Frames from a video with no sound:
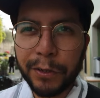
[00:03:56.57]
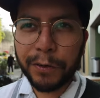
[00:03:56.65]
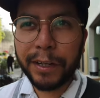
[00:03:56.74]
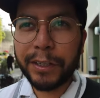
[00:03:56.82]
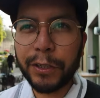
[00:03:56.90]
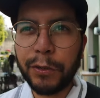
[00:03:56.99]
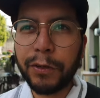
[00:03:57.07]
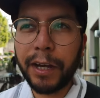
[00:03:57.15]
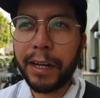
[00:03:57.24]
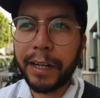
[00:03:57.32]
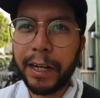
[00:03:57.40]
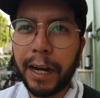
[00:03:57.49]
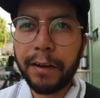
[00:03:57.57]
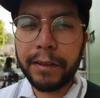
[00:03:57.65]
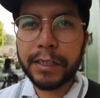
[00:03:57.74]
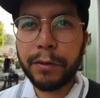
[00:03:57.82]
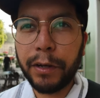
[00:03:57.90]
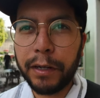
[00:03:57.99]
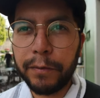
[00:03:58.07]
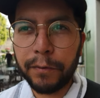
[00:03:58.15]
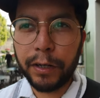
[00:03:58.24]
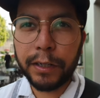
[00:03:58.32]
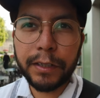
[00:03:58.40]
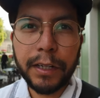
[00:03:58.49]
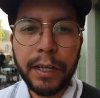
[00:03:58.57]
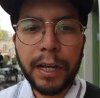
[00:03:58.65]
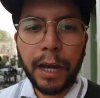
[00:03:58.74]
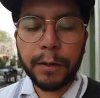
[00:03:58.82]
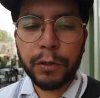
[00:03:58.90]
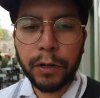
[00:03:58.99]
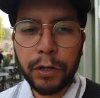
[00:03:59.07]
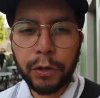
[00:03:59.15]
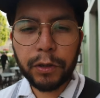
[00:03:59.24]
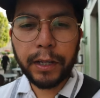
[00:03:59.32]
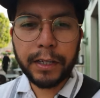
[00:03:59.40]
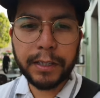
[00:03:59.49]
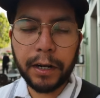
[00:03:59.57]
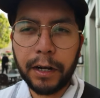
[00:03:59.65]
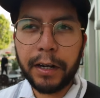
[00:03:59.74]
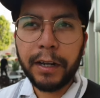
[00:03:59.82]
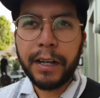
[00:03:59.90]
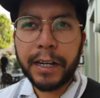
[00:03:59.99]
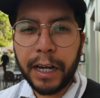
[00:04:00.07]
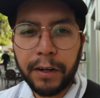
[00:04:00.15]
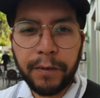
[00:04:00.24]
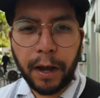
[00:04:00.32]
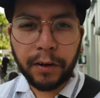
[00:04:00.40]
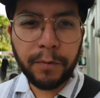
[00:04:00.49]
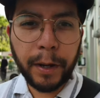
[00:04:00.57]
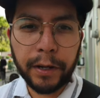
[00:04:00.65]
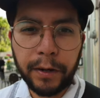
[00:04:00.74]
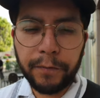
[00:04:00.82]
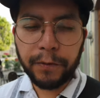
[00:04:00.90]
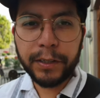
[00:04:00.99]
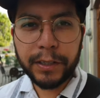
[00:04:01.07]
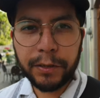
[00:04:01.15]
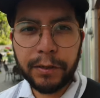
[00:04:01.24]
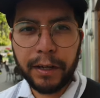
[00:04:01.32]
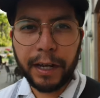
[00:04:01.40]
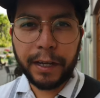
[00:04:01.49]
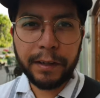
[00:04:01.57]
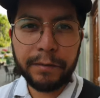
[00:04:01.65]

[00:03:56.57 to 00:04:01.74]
doing to kind of get out of this creative rut and trying to do things that are kind of out of my comfort zone, like